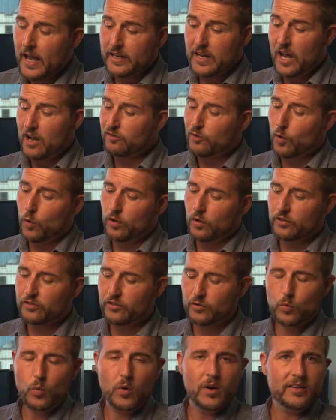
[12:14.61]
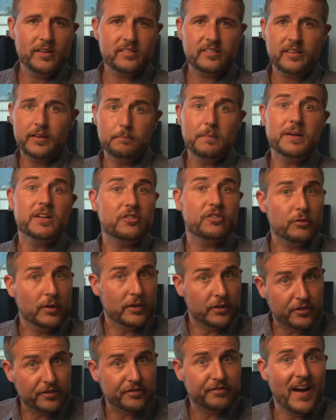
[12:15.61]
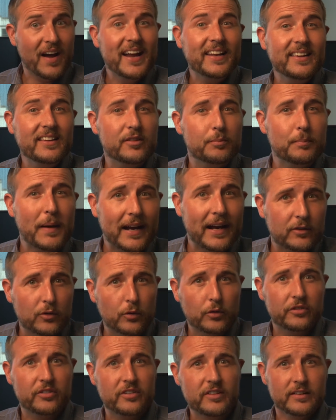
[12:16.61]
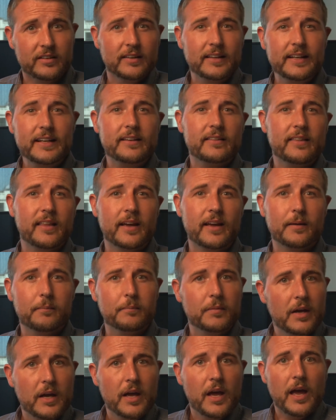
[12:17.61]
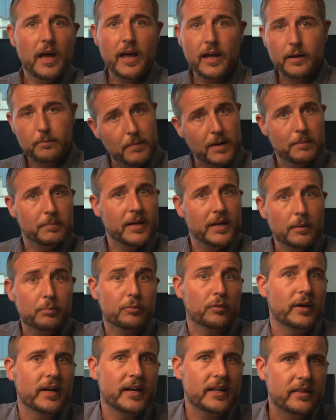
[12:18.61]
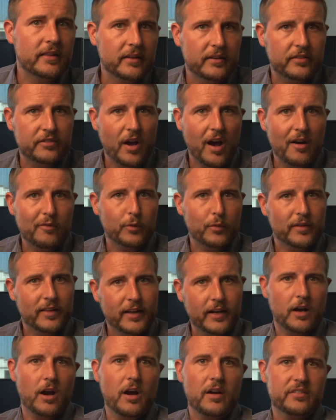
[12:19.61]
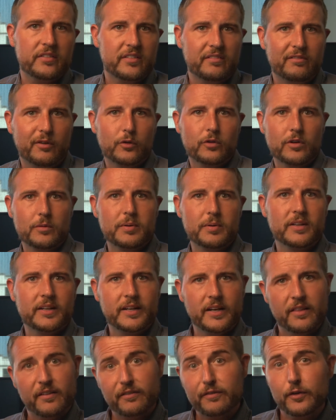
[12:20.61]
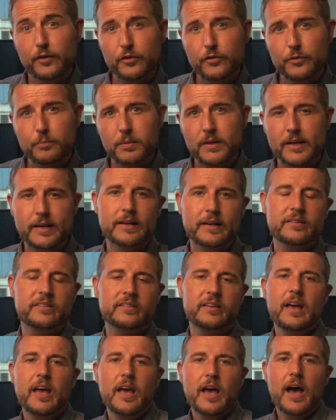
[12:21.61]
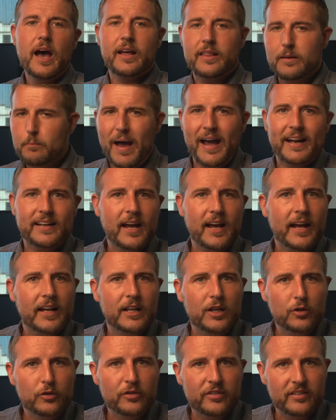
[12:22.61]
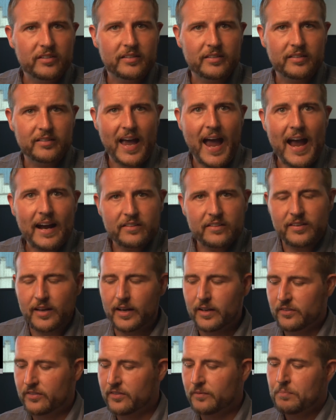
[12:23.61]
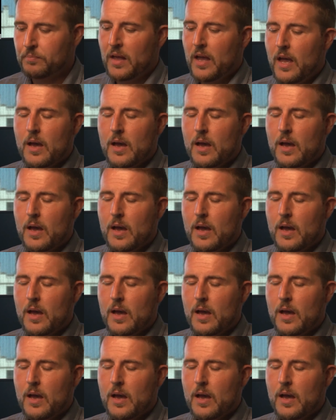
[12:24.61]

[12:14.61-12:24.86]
Now, of course, once administrators find these backdoors and delete them, and maybe upgrade the software that caused the vulnerability in the first place, the bad guy loses his access.